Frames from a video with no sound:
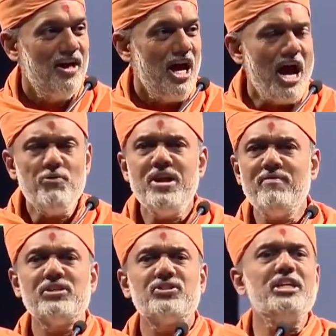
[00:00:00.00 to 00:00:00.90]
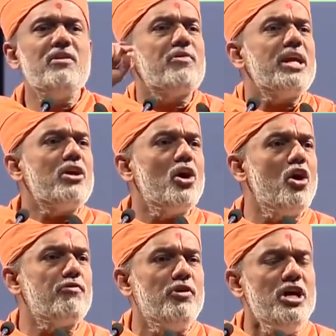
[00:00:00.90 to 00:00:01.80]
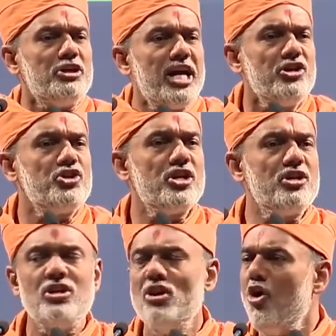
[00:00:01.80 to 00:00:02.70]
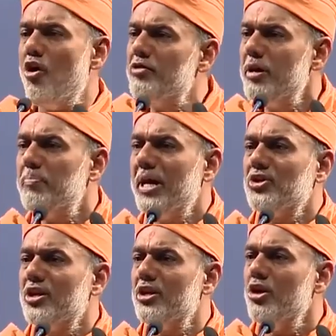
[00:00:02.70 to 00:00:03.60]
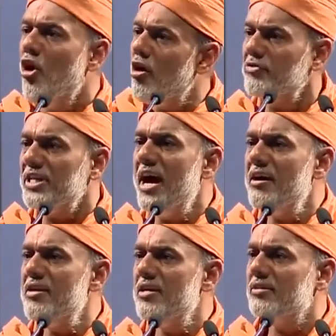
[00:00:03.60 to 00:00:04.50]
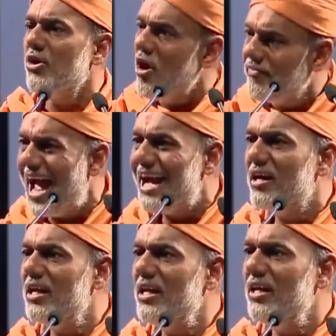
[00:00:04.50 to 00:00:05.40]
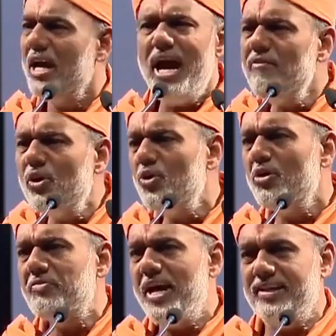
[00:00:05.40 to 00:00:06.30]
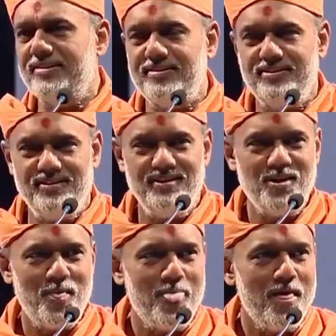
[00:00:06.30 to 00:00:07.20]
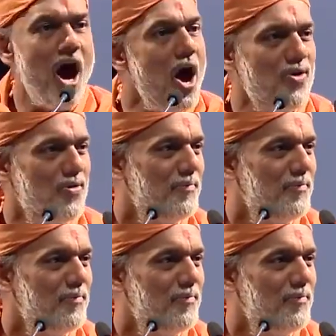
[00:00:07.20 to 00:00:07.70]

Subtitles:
I've never seen a wrinkle of tension, of depression, of tiredness, of agony ever on your face. How?